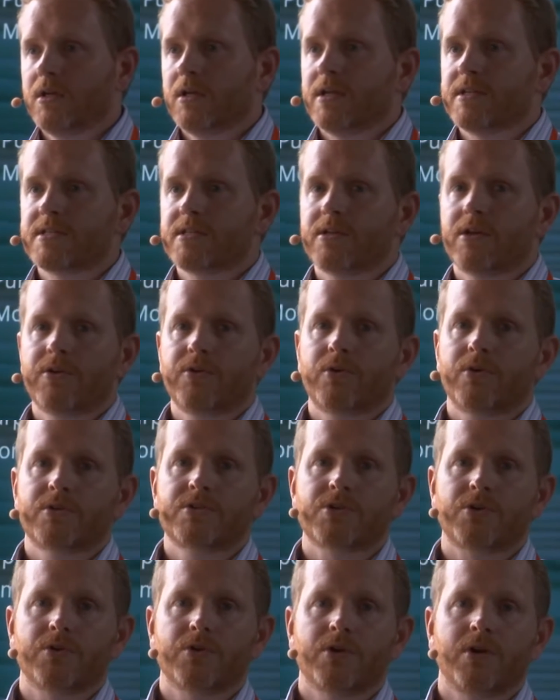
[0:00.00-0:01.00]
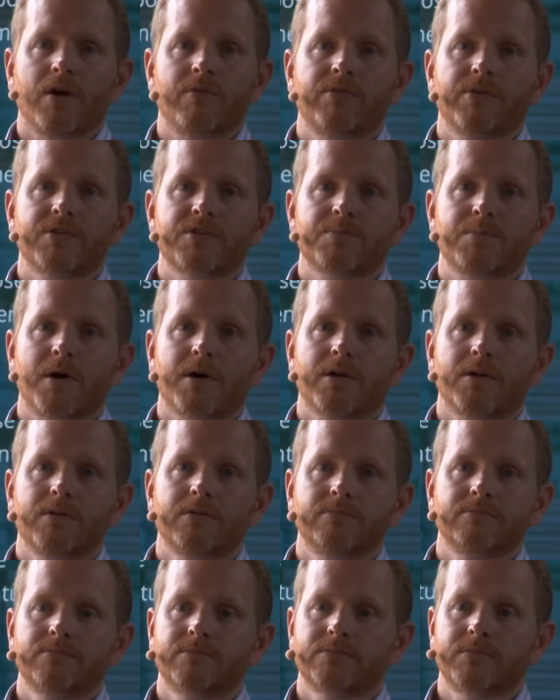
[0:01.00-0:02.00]
Is it under a certain governance model?
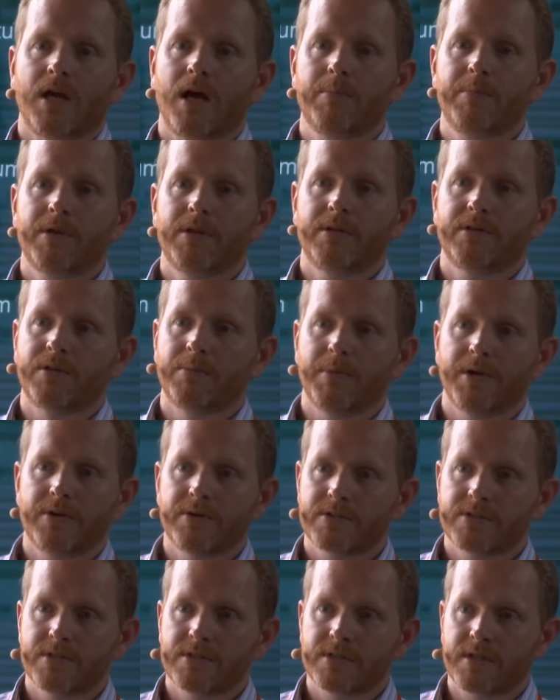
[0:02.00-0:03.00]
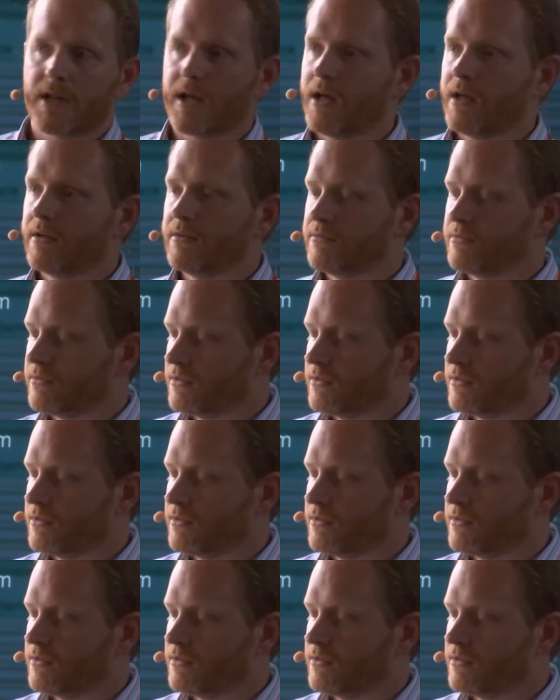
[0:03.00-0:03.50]
How many committers does it have?